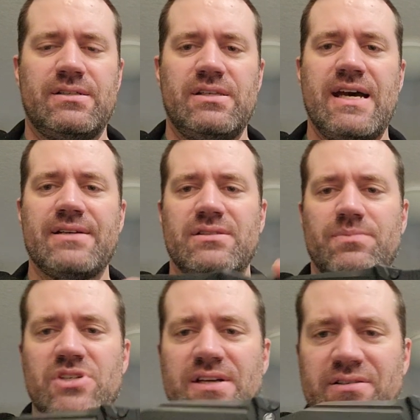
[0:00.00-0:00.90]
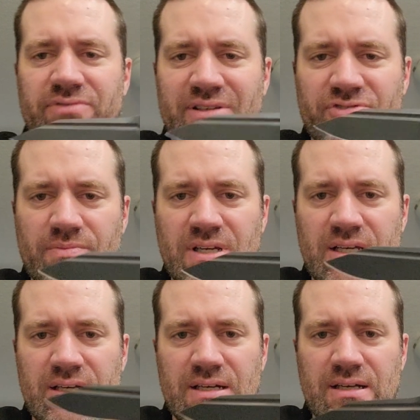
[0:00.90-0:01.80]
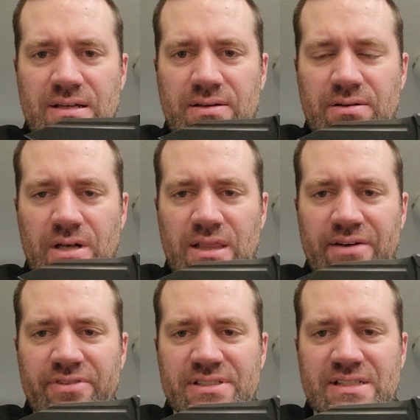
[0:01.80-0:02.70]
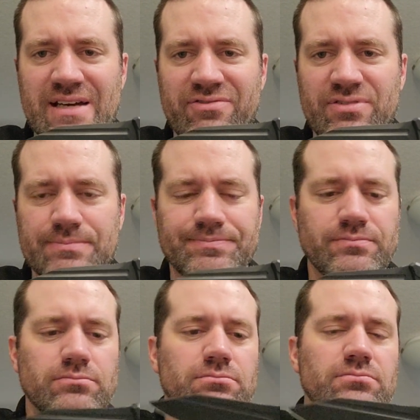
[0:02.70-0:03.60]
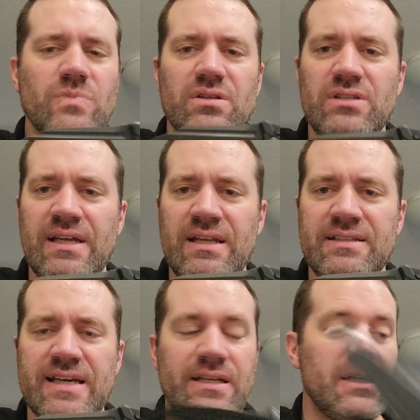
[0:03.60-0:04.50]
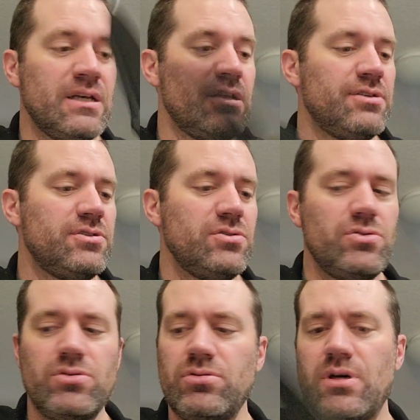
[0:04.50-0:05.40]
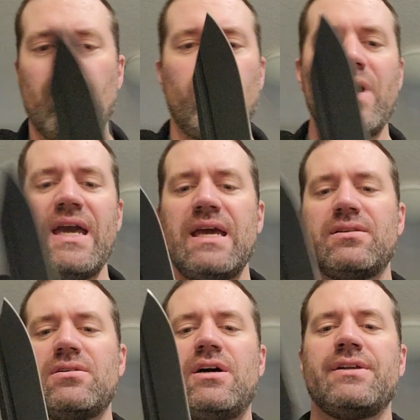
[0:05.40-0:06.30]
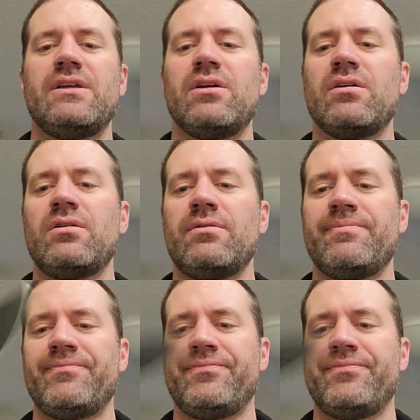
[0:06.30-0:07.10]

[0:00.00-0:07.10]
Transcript: yeah, subjectively for me, I love this knife. 10 out of 10. Do a weight on here.